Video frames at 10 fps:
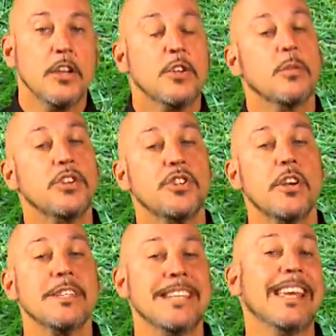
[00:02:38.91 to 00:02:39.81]
to
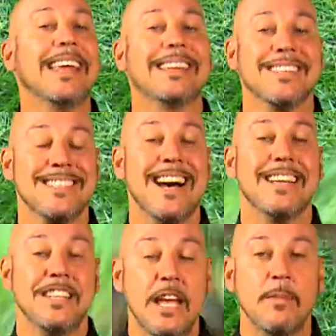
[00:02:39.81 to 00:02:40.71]
ensure digging does not
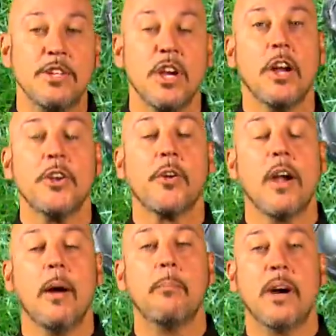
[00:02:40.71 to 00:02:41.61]
damage
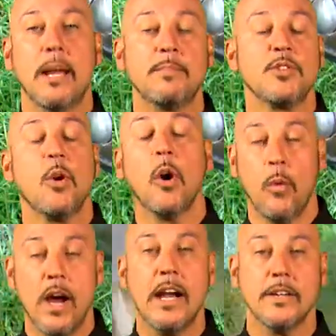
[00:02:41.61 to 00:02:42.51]
underground pipes or
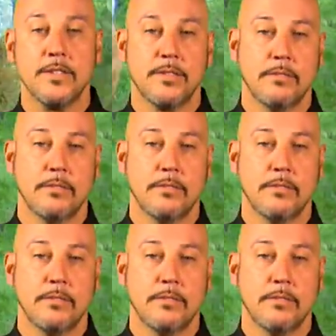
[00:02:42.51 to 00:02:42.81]
wires.